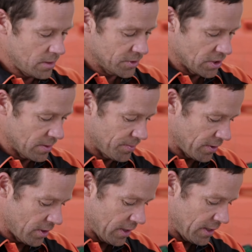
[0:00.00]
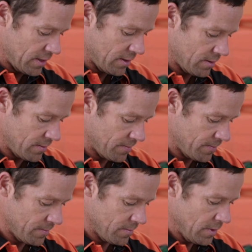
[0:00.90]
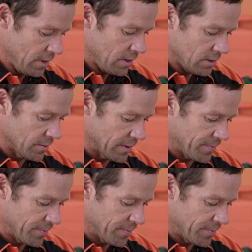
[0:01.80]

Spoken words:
I'm just going to apply a little bit of